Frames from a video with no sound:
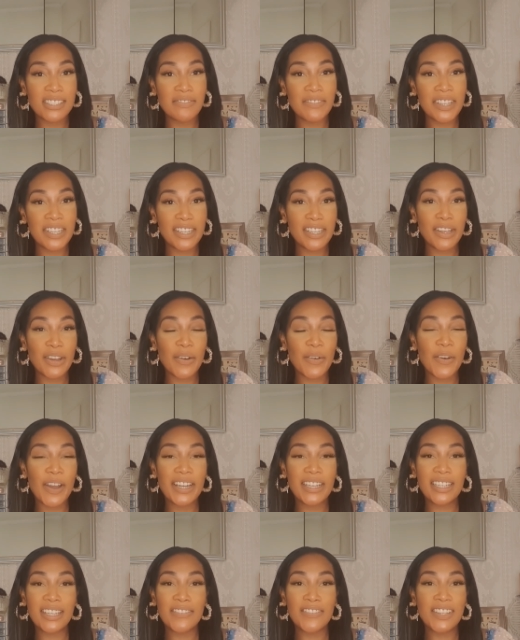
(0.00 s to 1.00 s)
video
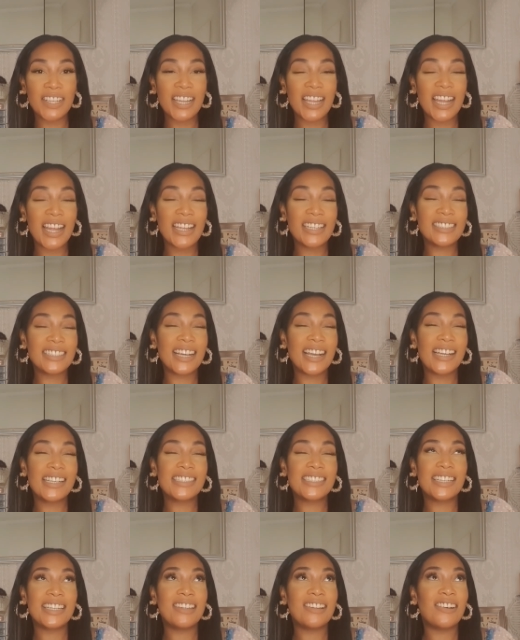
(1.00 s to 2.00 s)
and give you
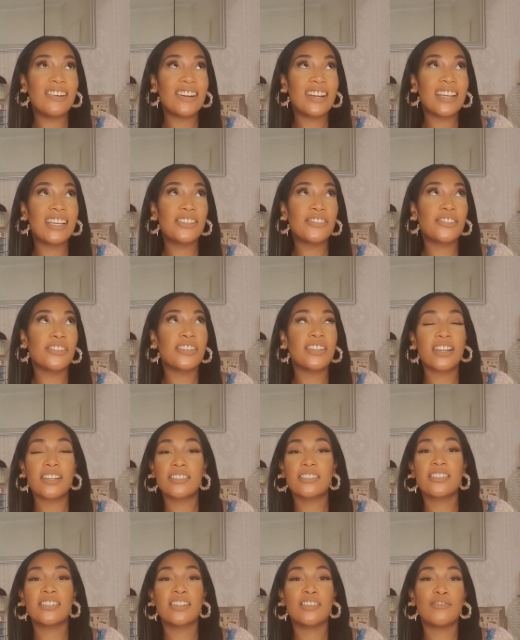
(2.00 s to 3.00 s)
guys a long
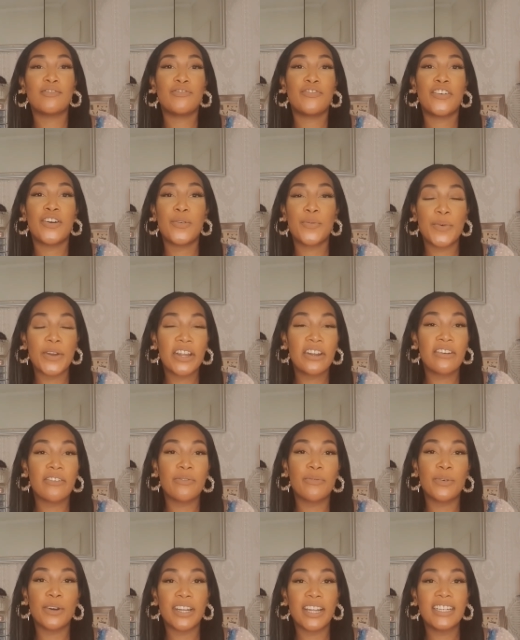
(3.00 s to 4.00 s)
introduction and forward
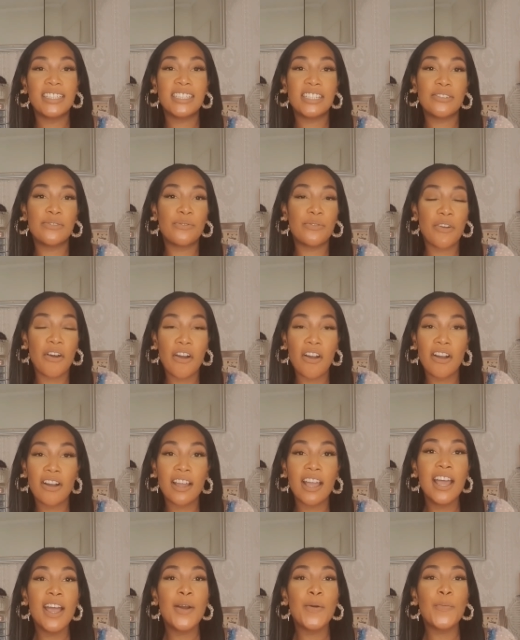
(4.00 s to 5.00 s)
of what I did
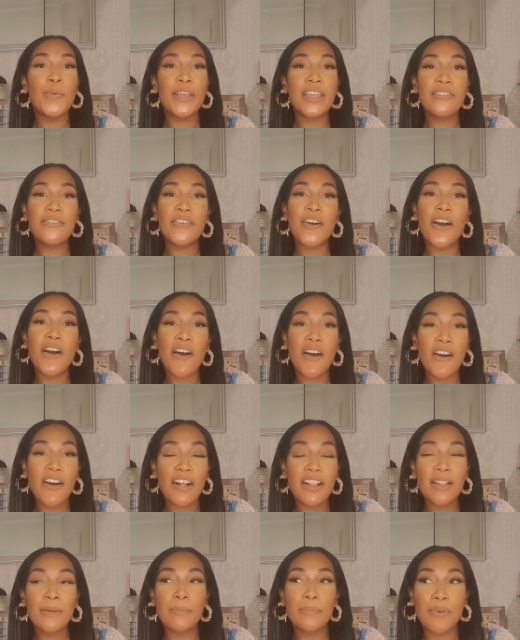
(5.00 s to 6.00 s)
wrong. We've
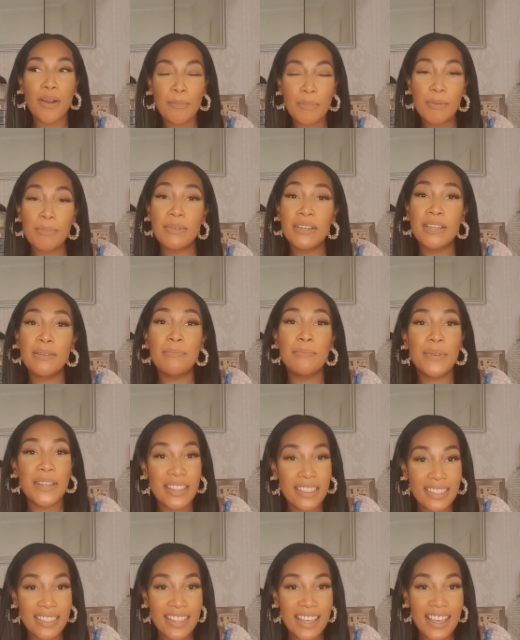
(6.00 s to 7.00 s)
all probably
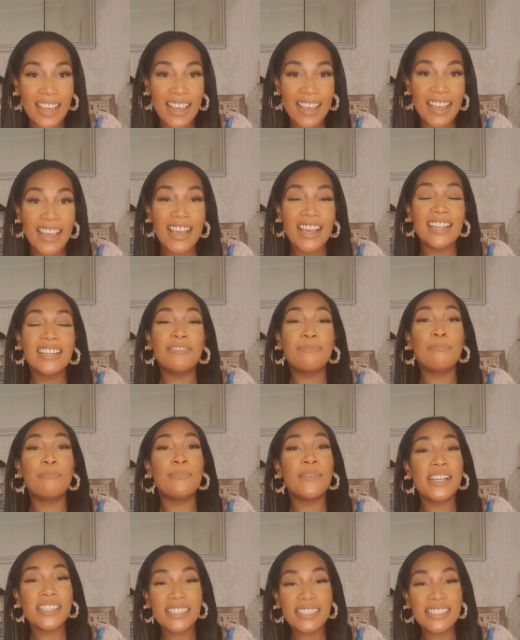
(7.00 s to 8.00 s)
been there.
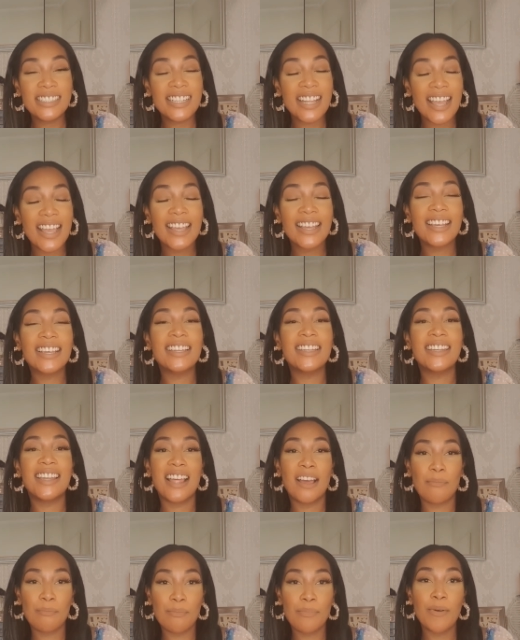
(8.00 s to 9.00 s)
Mistake
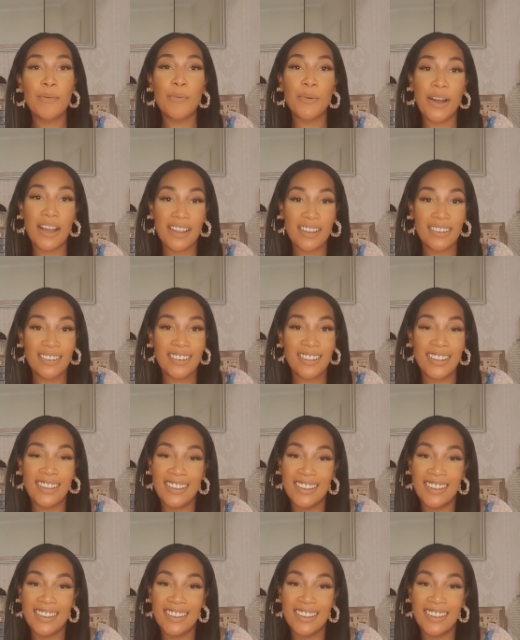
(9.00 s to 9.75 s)
number one: